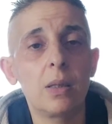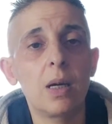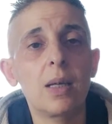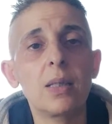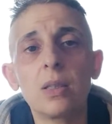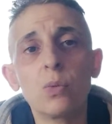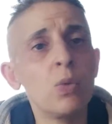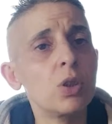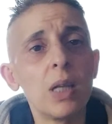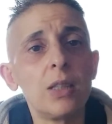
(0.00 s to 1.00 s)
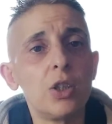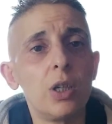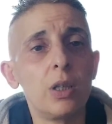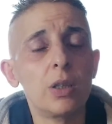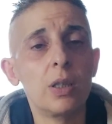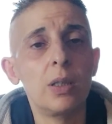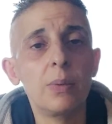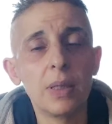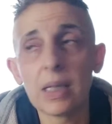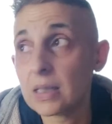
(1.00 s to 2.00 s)
And I says, and what's that church? And he
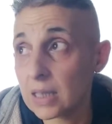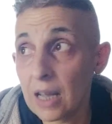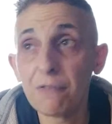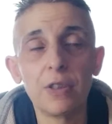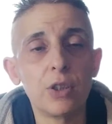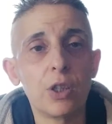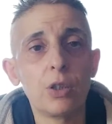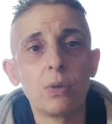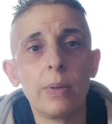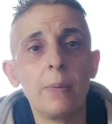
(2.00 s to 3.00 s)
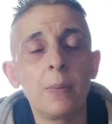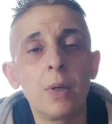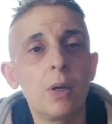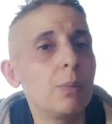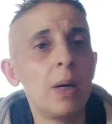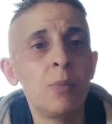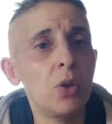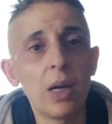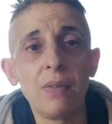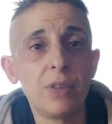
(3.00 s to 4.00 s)
went, that's a Catholic church. He went, but I'm not
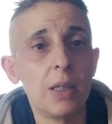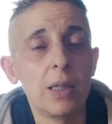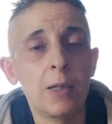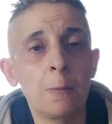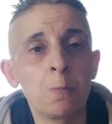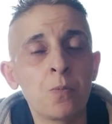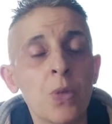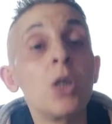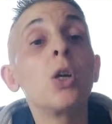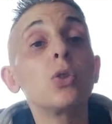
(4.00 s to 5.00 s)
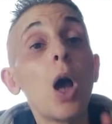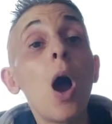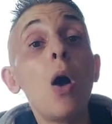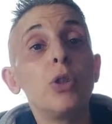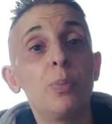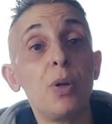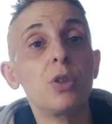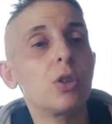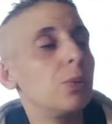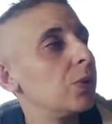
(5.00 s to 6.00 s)
Catholic. And he goes, oh, you're
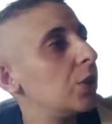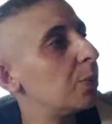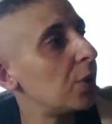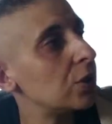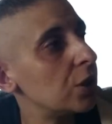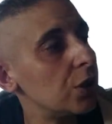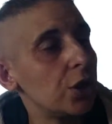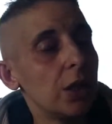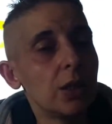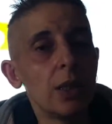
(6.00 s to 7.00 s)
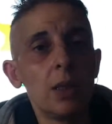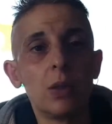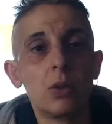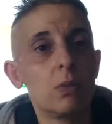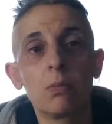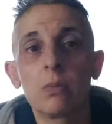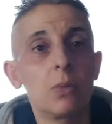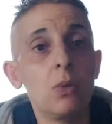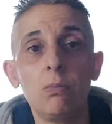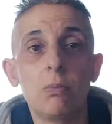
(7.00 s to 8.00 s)
Protestant. Well, you're Protestant church down there. He goes,
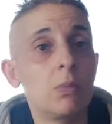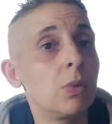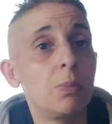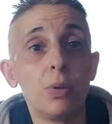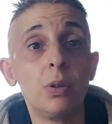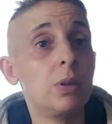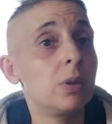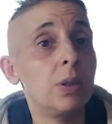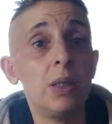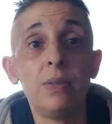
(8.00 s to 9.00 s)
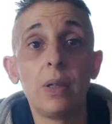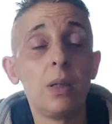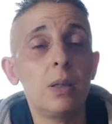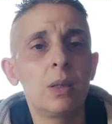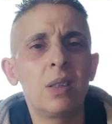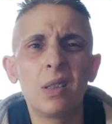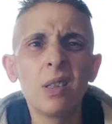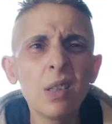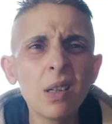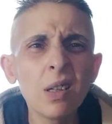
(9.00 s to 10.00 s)
no, I'm not Protestant neither.
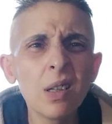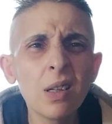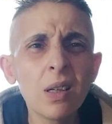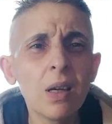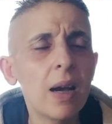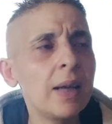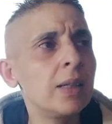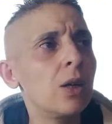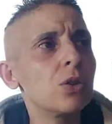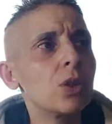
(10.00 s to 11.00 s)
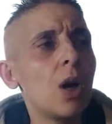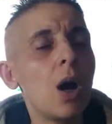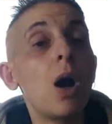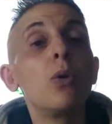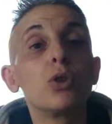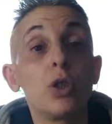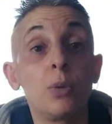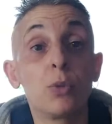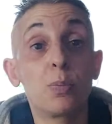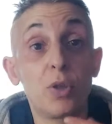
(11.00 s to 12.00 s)
And he goes, oh, so you
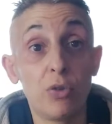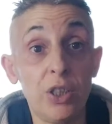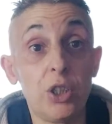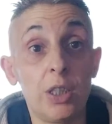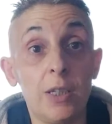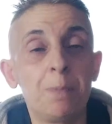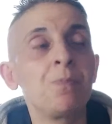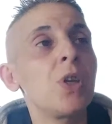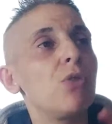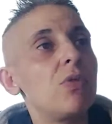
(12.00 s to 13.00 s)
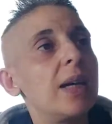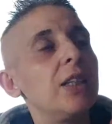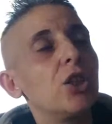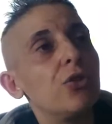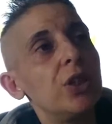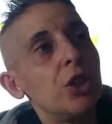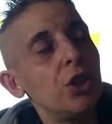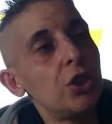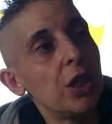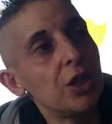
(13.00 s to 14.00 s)
must be Christian. Right, your Christian
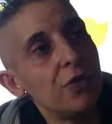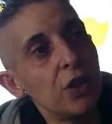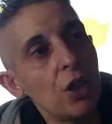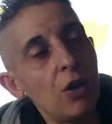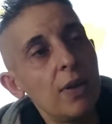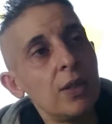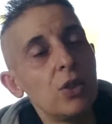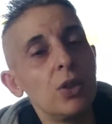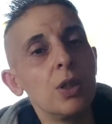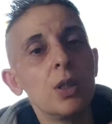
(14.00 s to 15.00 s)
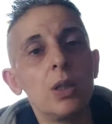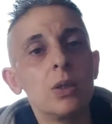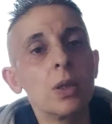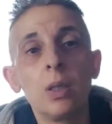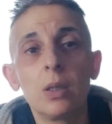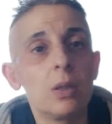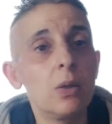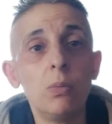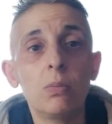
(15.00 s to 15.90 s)
church, if you go around the corner and goes, no.